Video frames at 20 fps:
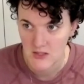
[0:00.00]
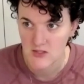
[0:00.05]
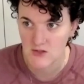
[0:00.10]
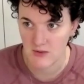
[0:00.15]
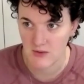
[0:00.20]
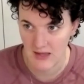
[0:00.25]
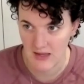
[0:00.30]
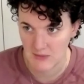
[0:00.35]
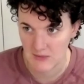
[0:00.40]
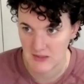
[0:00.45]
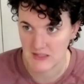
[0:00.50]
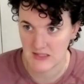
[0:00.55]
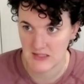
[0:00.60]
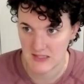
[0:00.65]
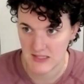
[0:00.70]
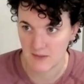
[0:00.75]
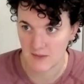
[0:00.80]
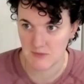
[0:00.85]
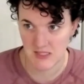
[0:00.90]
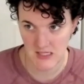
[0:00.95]
so that means
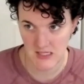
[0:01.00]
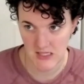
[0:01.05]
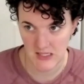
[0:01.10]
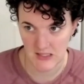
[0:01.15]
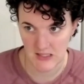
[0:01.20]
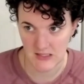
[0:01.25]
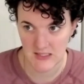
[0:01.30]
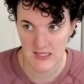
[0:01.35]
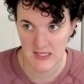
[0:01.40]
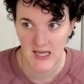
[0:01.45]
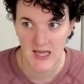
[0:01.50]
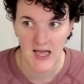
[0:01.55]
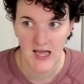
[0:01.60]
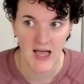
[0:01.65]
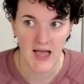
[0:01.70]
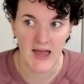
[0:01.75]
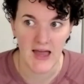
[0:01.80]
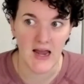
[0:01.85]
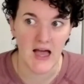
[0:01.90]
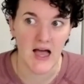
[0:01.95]
it's time to eat.
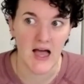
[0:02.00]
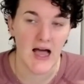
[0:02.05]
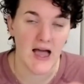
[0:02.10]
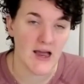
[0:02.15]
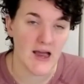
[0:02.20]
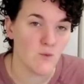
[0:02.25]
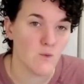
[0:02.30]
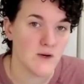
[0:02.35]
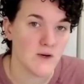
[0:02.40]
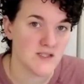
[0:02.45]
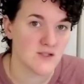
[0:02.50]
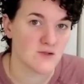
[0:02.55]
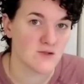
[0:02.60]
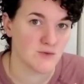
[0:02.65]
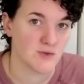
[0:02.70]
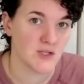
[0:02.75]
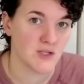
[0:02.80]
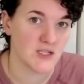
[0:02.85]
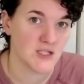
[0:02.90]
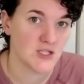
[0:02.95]
And I wasn't
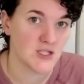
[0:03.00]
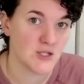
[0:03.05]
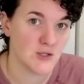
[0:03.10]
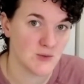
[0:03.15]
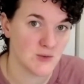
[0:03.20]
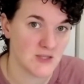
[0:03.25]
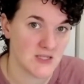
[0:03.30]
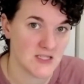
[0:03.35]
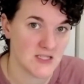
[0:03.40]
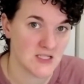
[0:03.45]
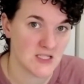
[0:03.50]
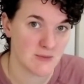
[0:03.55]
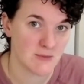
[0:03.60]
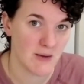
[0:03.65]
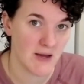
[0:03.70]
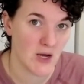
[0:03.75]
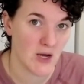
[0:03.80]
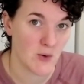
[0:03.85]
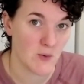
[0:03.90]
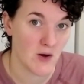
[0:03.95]
really tuned into
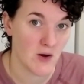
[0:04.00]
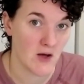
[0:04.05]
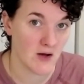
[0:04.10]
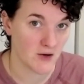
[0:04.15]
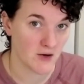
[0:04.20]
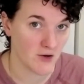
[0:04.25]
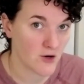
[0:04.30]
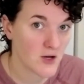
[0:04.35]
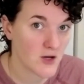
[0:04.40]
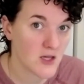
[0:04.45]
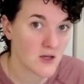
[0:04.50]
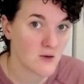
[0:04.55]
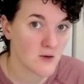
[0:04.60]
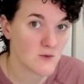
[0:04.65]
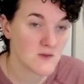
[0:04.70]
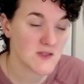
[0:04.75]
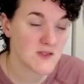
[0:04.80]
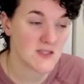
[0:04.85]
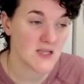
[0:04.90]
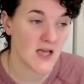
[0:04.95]
my own hunger
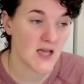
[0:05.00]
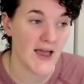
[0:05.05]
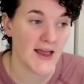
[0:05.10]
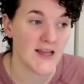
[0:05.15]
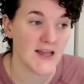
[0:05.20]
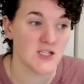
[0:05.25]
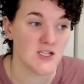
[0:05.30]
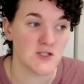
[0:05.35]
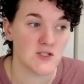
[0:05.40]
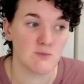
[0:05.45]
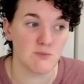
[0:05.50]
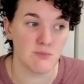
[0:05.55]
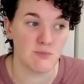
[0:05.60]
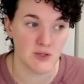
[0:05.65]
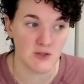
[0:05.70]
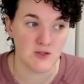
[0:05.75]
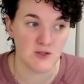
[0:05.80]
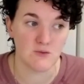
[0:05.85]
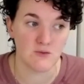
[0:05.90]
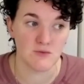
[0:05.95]
cues. I had just
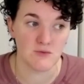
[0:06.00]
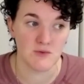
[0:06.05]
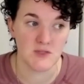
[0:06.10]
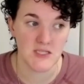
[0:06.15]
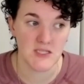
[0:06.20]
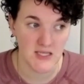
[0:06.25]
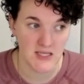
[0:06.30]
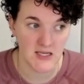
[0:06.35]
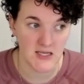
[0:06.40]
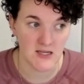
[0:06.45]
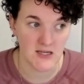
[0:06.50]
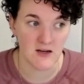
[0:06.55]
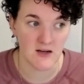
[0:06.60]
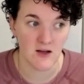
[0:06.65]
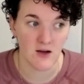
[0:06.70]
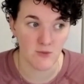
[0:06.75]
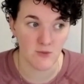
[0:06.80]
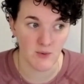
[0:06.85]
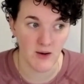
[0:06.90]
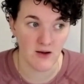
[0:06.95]
built a routine
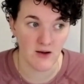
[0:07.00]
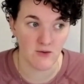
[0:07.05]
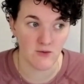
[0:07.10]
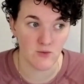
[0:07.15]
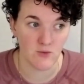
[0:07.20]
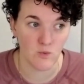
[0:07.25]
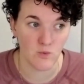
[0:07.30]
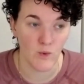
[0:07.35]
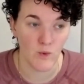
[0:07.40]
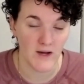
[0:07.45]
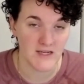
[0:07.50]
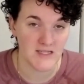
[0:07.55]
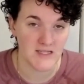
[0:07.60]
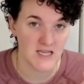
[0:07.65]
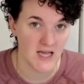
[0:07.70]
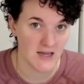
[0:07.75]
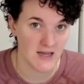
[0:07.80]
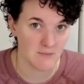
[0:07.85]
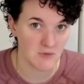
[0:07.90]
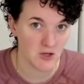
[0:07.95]
around what
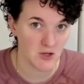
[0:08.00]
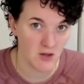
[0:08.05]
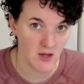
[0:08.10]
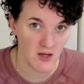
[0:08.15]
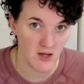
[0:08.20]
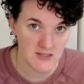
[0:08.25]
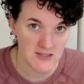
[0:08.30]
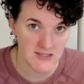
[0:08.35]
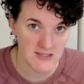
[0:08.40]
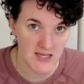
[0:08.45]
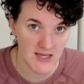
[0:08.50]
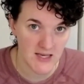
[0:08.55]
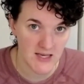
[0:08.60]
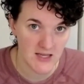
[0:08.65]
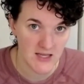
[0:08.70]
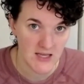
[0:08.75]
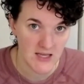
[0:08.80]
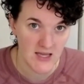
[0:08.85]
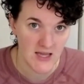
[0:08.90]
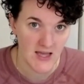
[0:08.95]
time the clock
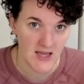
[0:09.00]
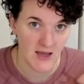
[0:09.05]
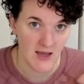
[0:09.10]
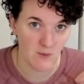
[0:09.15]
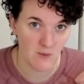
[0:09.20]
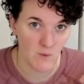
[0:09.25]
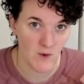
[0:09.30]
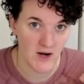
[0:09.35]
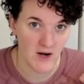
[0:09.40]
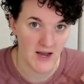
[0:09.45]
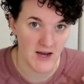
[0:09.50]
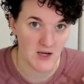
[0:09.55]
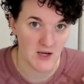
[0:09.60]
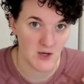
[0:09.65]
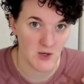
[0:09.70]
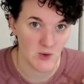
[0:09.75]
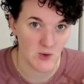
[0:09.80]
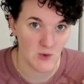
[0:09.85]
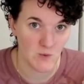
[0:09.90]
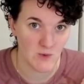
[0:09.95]
said and what I
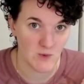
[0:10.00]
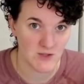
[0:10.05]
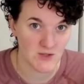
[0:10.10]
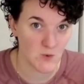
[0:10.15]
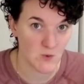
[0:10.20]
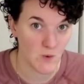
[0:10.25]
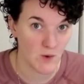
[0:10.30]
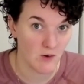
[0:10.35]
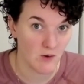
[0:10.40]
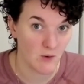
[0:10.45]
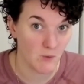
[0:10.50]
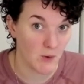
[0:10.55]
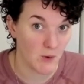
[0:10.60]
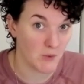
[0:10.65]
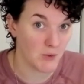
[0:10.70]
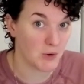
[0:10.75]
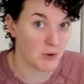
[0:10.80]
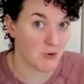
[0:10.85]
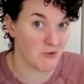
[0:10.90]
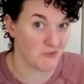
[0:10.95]
knew was quote
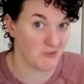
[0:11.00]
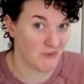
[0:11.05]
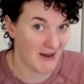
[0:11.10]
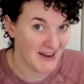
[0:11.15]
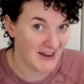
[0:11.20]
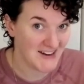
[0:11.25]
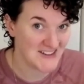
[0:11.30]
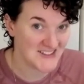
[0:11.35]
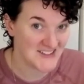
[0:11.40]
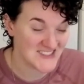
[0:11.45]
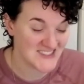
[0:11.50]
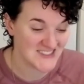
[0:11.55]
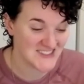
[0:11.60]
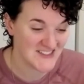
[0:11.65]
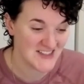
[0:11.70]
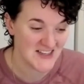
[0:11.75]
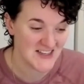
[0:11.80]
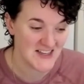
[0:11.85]
unquote correct.